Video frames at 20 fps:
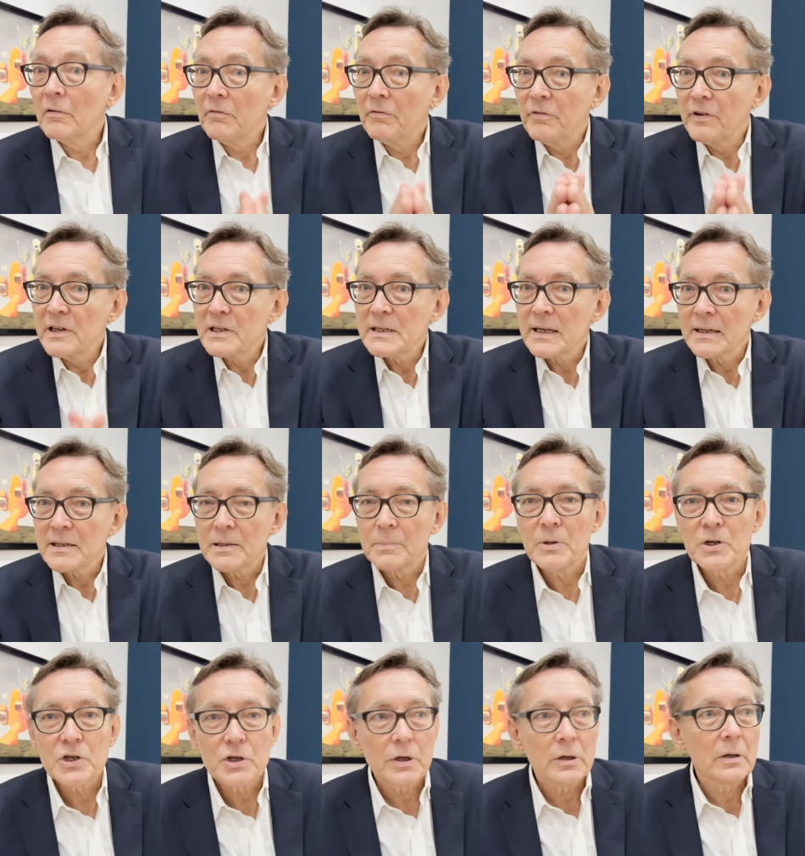This
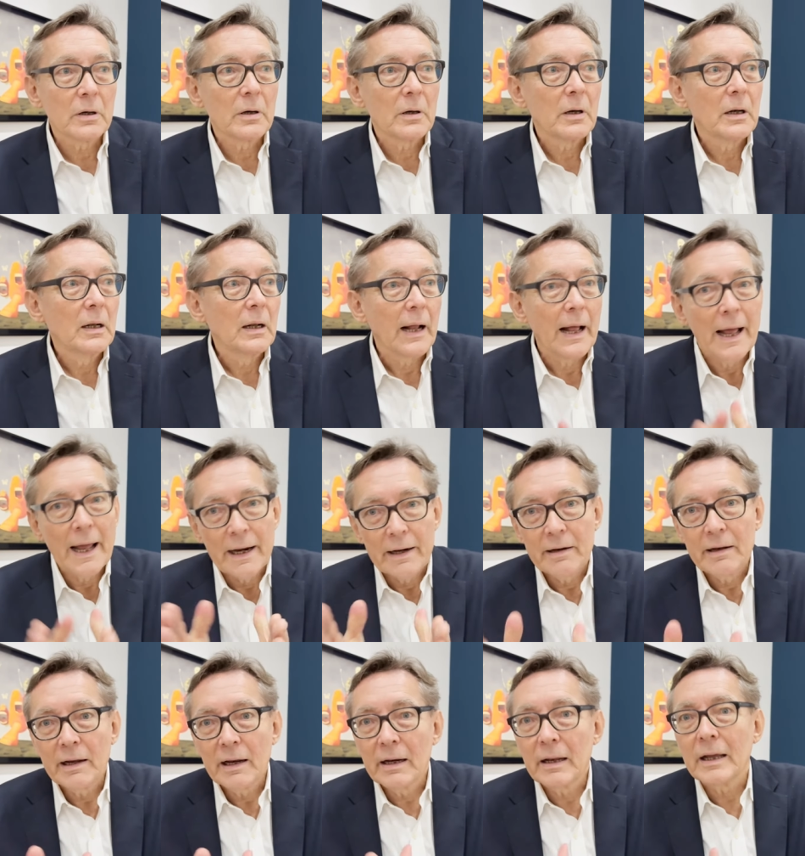exhibition
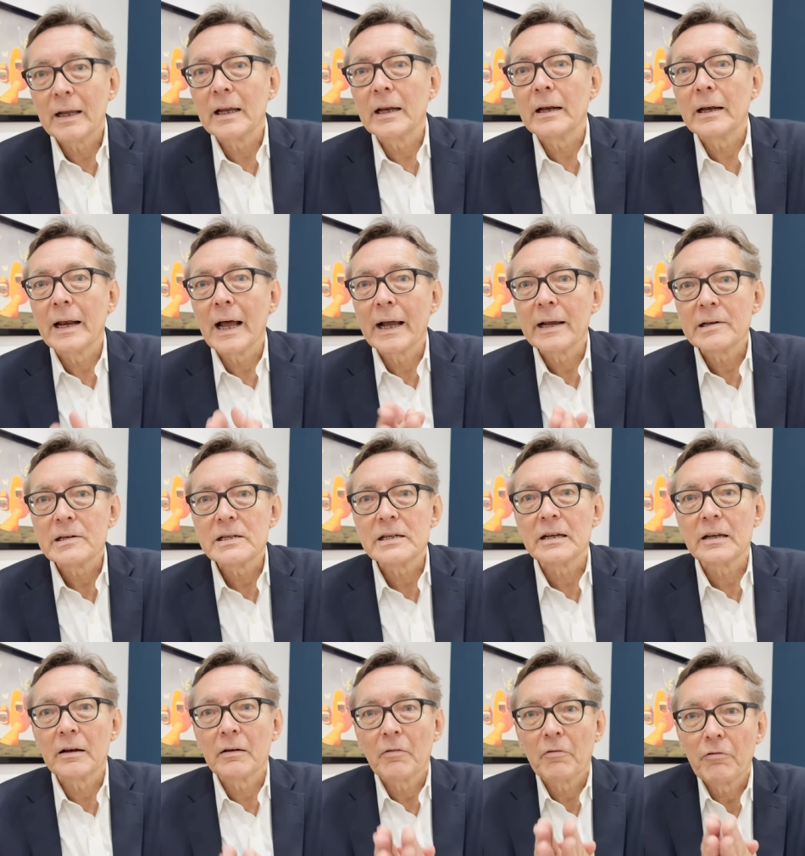ended in
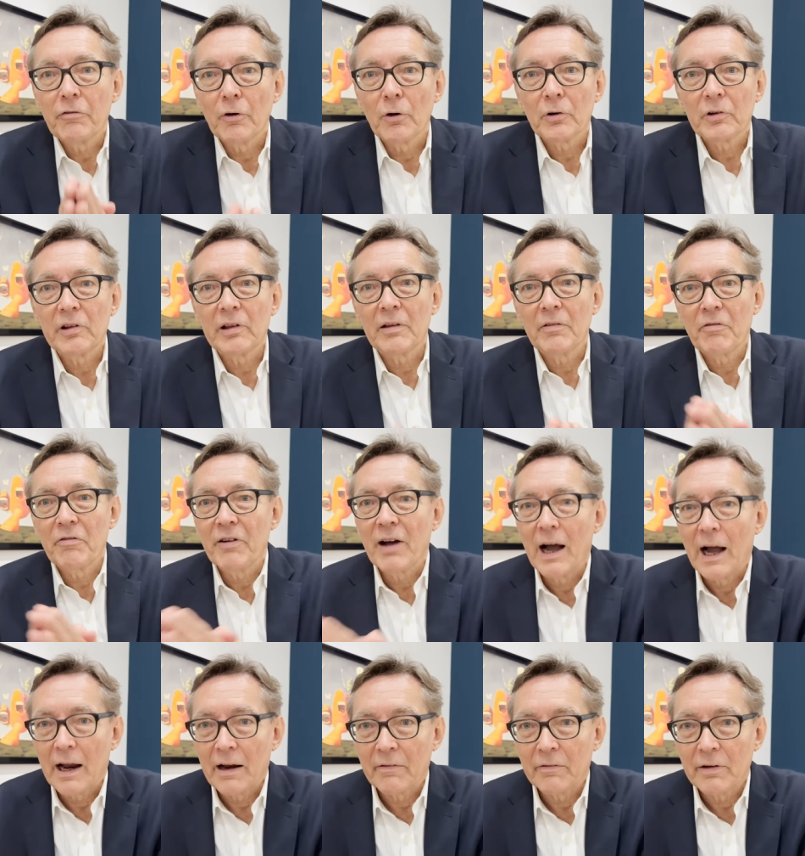
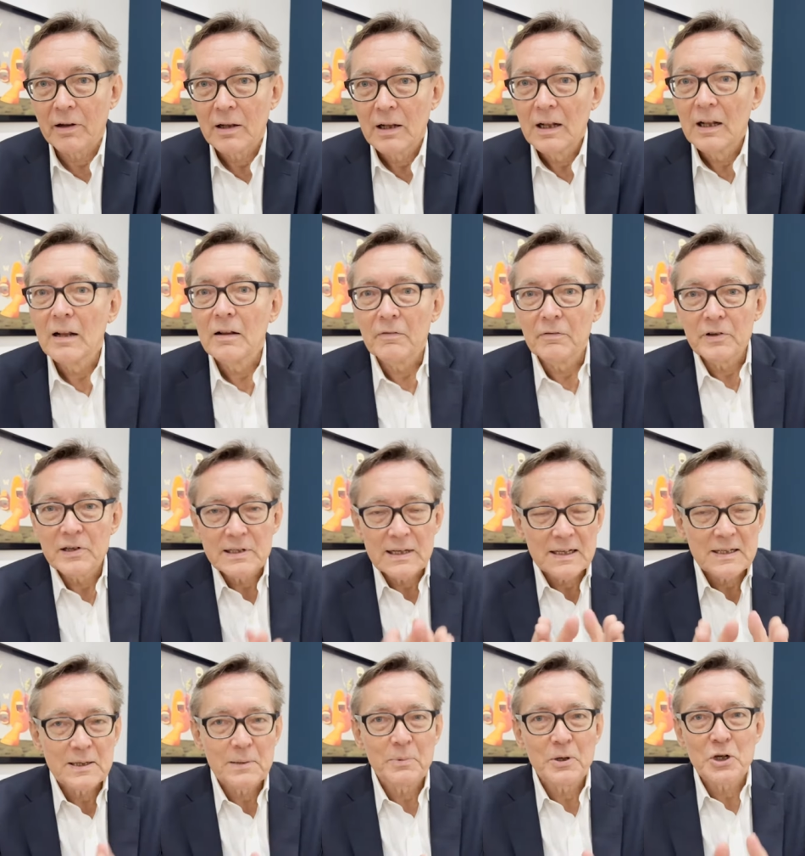1945. This
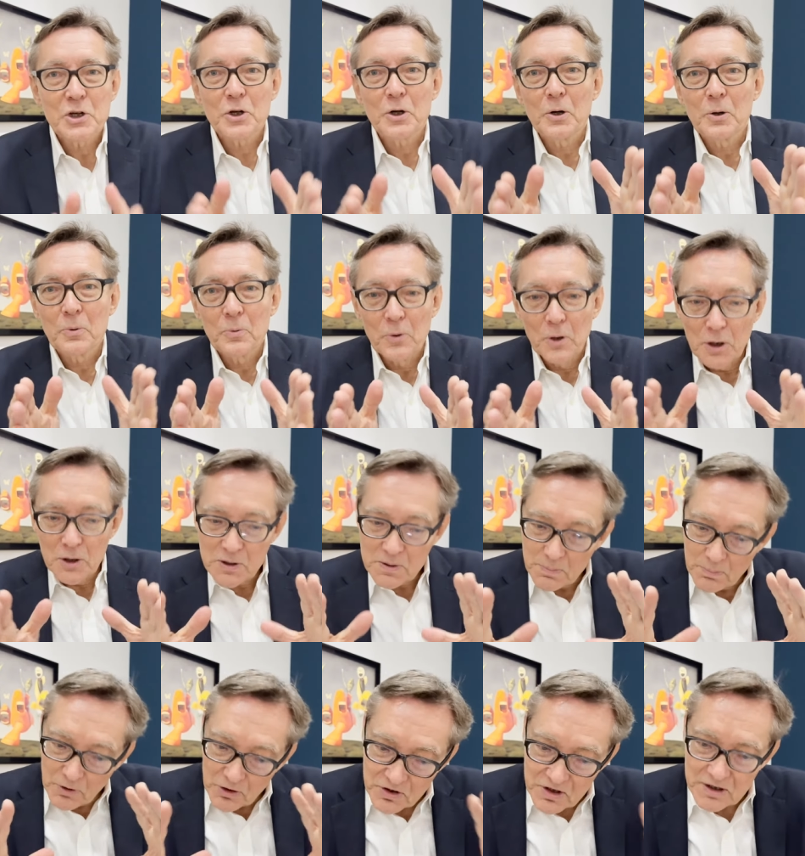exhibition was
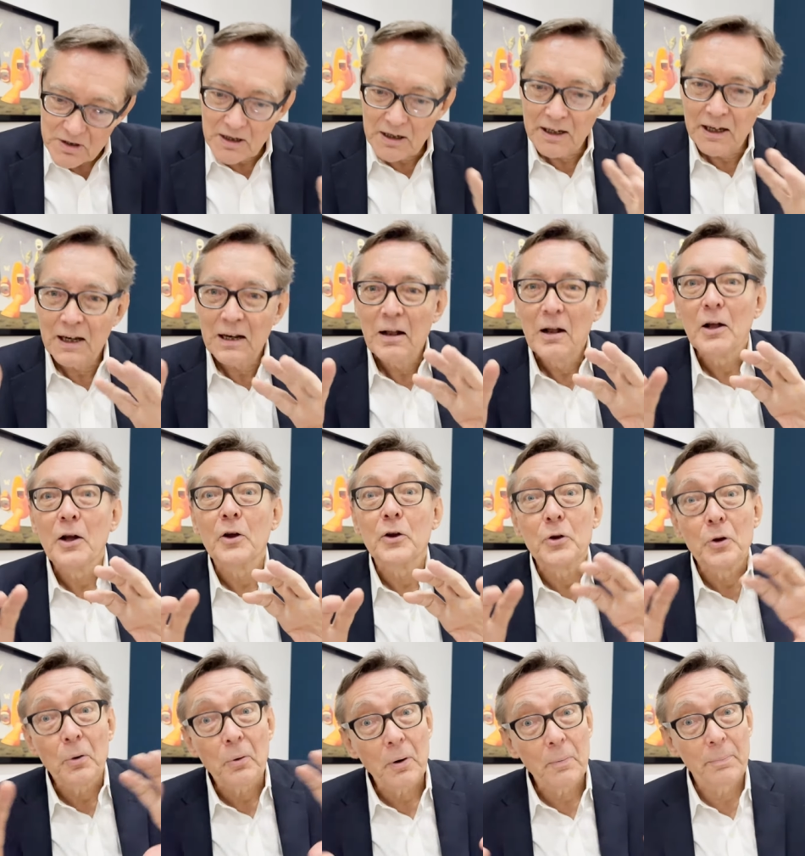mostly
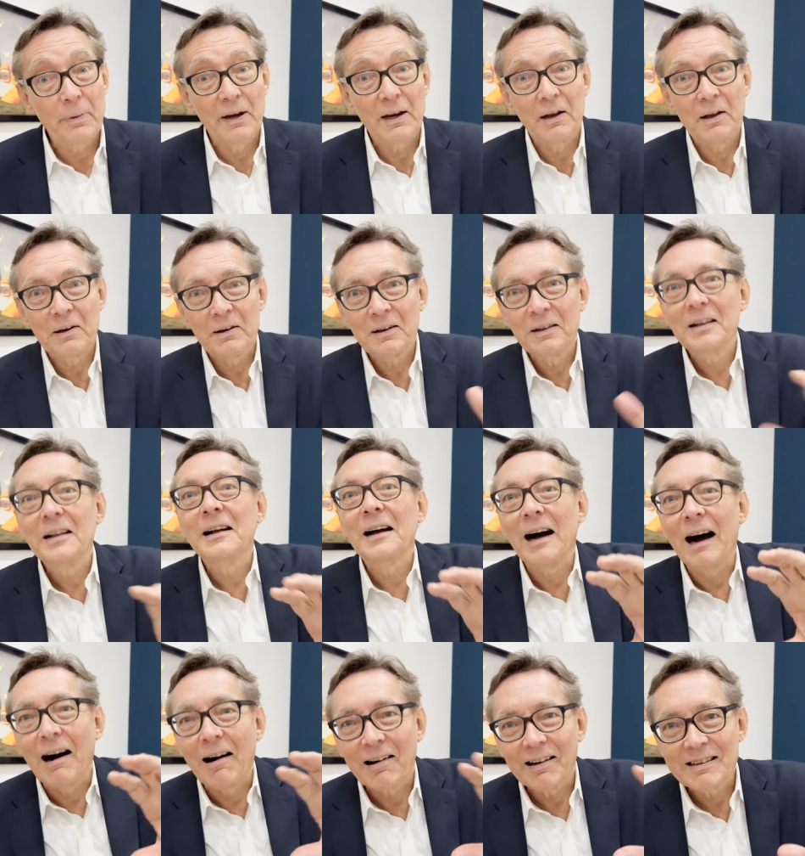European
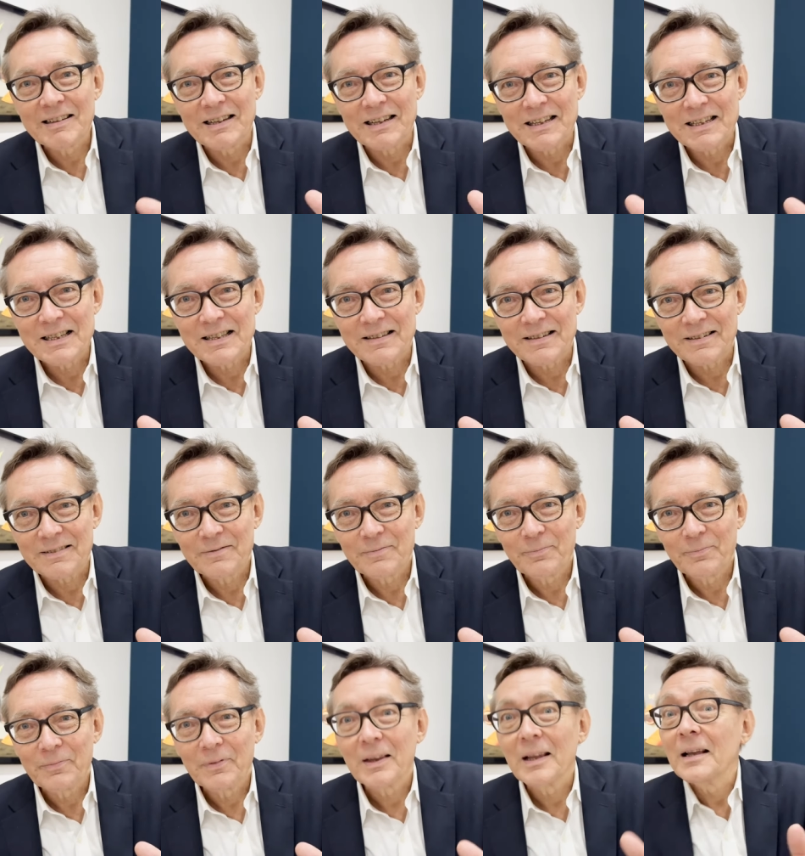artists.
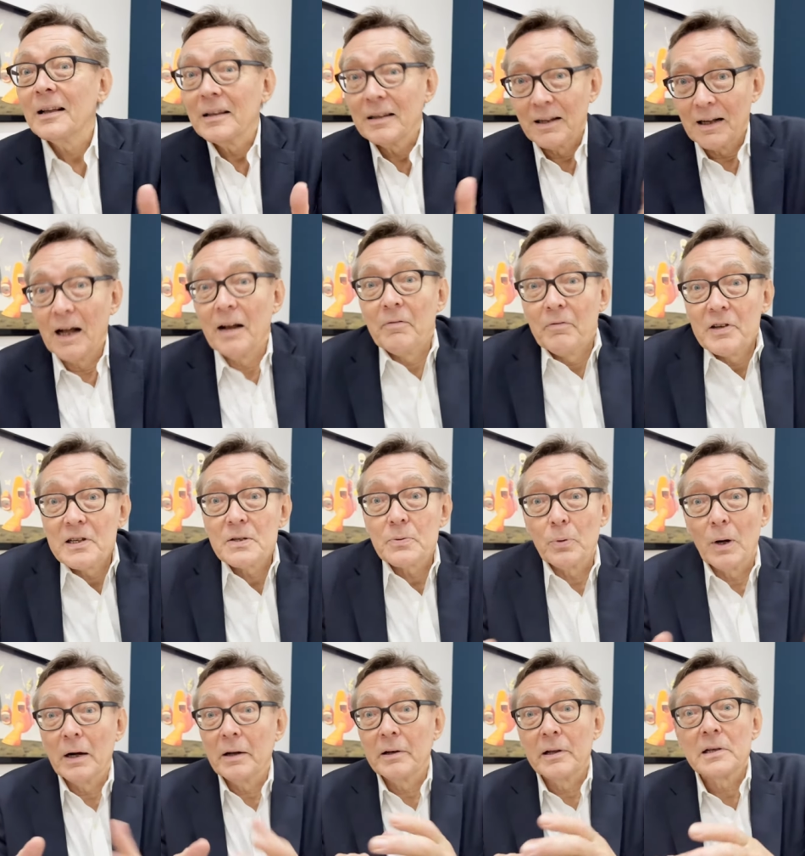And this
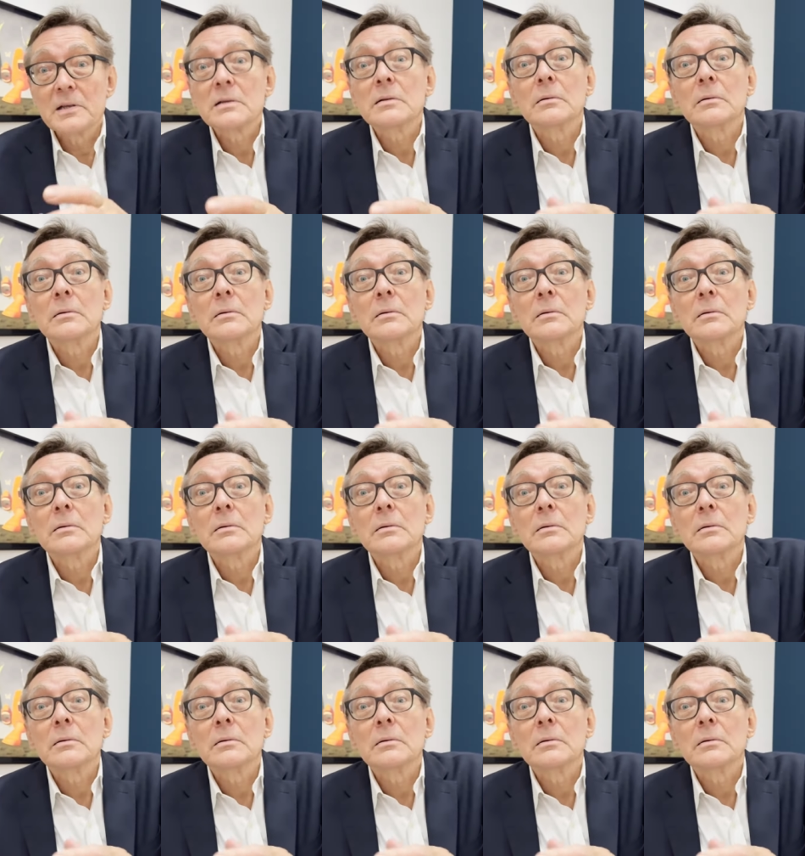one is